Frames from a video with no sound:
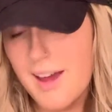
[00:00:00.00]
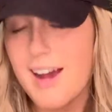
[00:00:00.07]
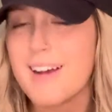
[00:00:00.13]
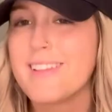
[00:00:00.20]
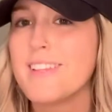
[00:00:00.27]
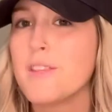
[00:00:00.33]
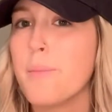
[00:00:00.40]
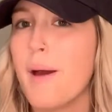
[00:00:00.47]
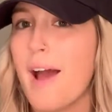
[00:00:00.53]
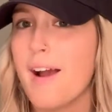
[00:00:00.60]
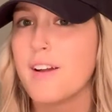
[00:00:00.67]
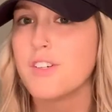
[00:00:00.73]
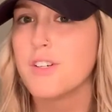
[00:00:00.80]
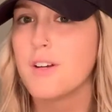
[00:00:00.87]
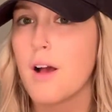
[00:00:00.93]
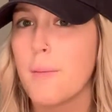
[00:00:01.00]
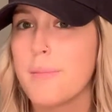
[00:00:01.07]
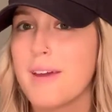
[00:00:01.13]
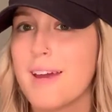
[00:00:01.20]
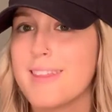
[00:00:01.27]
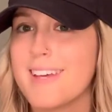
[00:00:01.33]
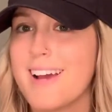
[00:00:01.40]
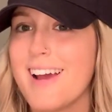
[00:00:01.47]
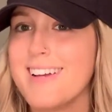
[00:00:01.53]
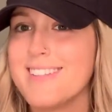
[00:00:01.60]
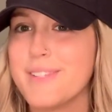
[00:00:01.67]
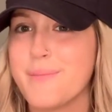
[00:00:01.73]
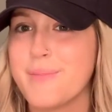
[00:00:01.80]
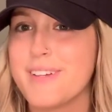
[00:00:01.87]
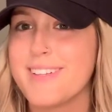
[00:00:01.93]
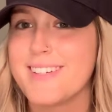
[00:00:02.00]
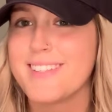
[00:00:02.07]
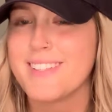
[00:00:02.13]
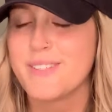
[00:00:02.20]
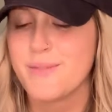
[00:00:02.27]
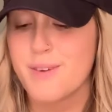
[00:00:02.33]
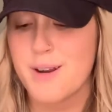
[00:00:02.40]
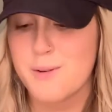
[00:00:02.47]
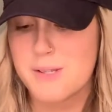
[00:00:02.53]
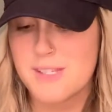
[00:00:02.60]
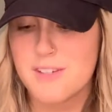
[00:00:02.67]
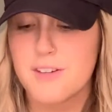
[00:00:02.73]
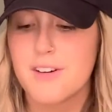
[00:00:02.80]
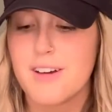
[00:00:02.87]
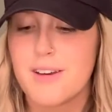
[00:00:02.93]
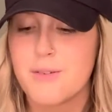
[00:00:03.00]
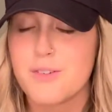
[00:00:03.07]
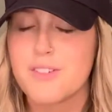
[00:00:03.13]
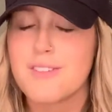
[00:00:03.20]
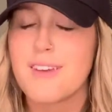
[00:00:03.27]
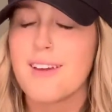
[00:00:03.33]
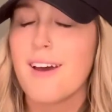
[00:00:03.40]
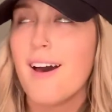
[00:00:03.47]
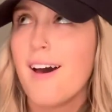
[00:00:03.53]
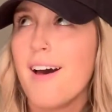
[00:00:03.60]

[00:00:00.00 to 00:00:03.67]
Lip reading: I think the packaging got me. I think I had something like this when I was little, and I was just like,